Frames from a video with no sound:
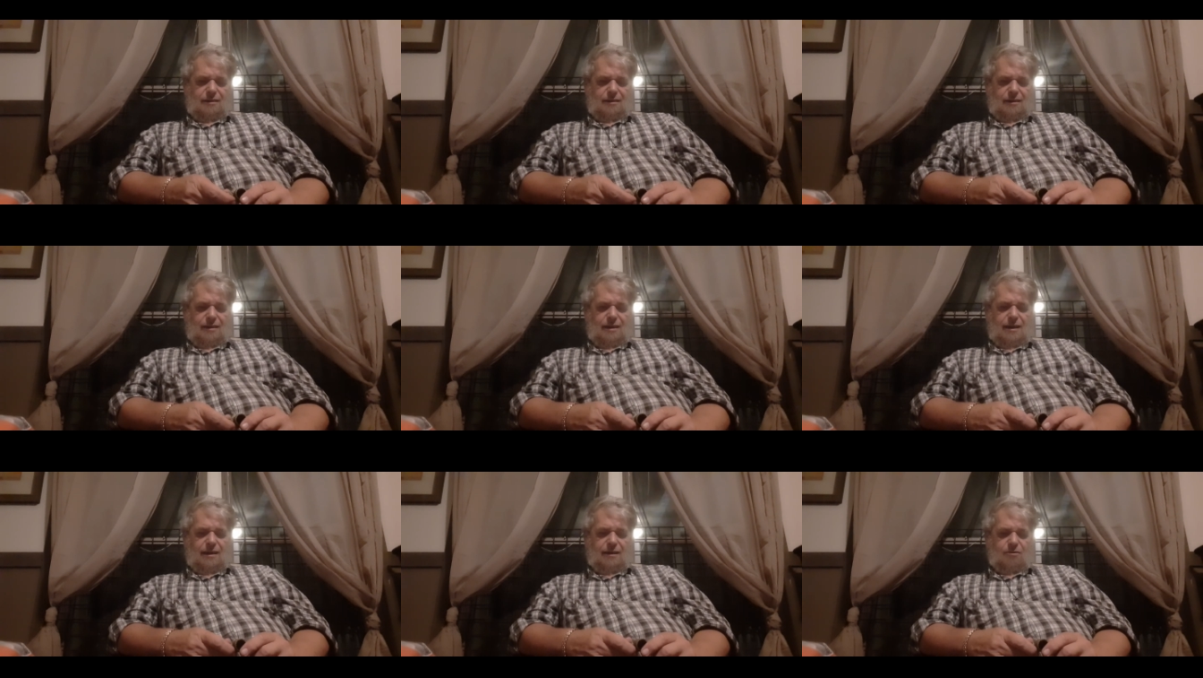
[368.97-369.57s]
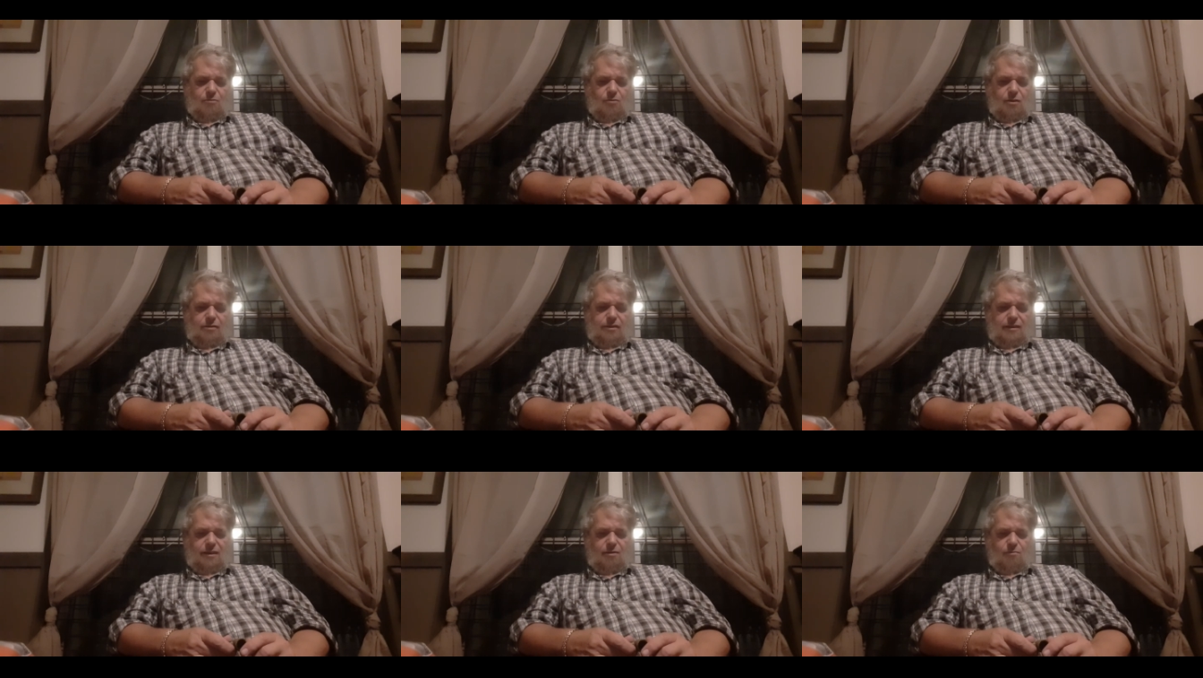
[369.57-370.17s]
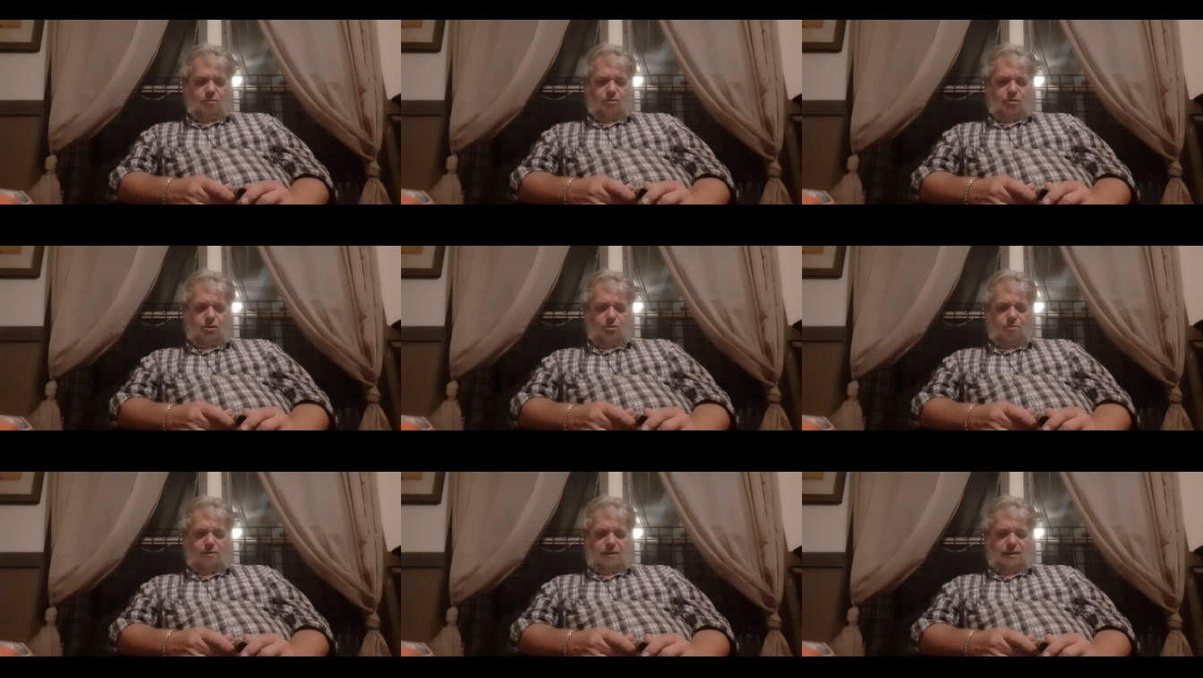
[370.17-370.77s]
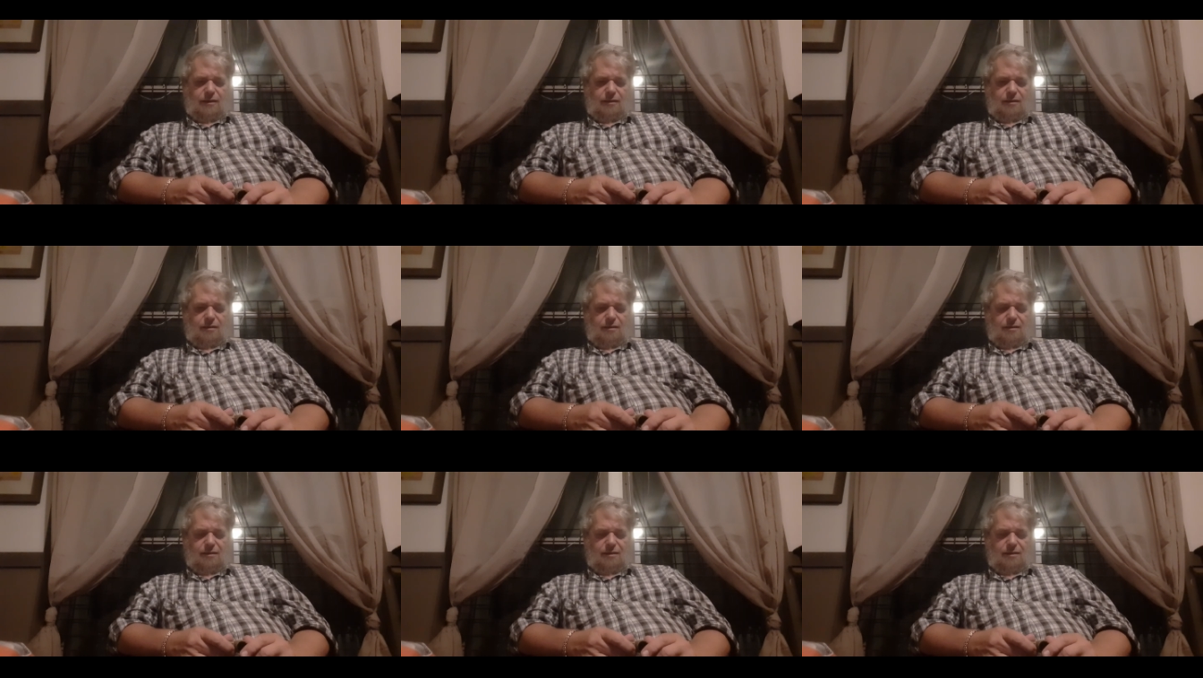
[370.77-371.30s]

like what they were doing